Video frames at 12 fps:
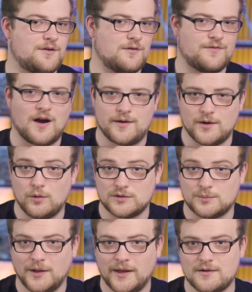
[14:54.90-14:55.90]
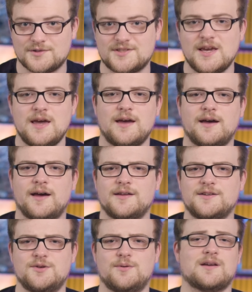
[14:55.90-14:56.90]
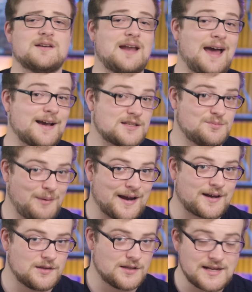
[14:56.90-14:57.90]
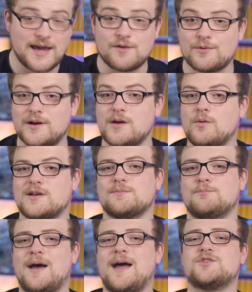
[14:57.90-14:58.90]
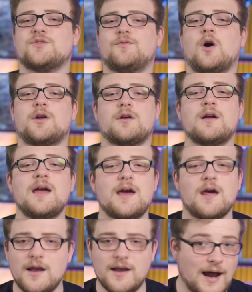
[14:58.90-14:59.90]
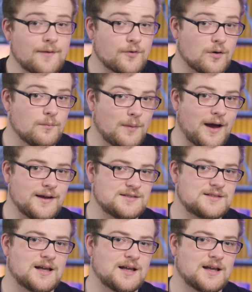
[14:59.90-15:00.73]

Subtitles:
or very old players. Doing Nax back in the day really was a badge of honor, never mind